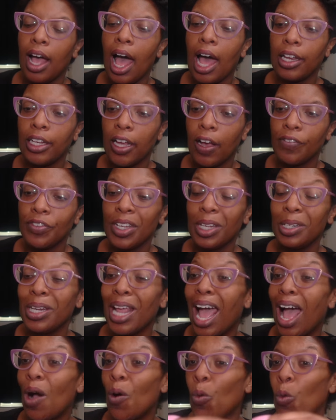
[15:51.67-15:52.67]
I loved it.
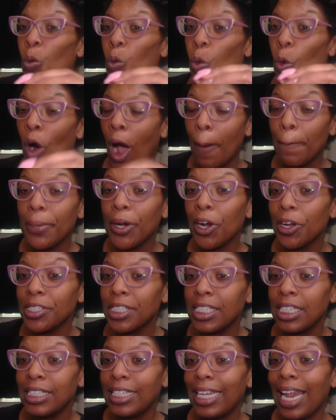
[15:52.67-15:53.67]
Now, one
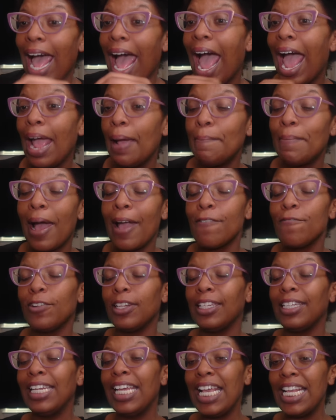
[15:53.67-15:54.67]
person that I, my
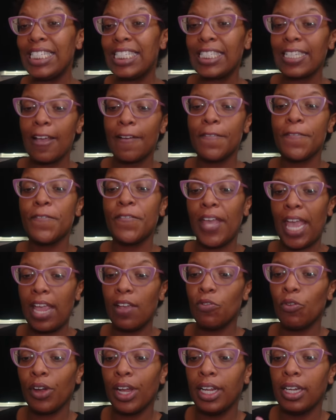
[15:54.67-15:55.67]
least
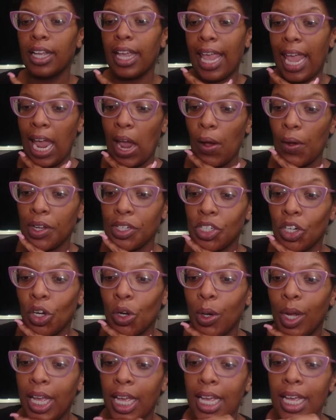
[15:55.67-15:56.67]
favorite
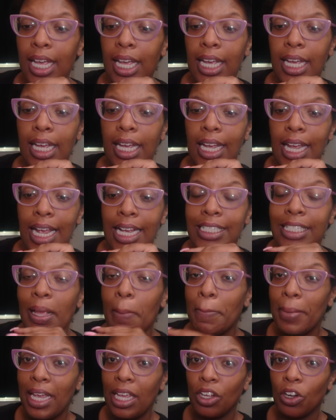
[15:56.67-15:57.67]
character is the
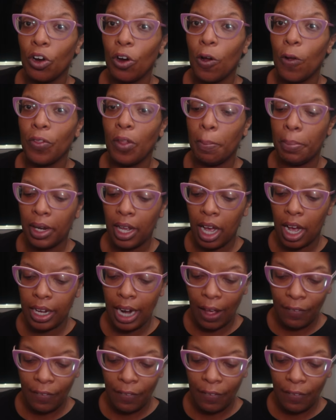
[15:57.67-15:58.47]
mean girl, the blonde.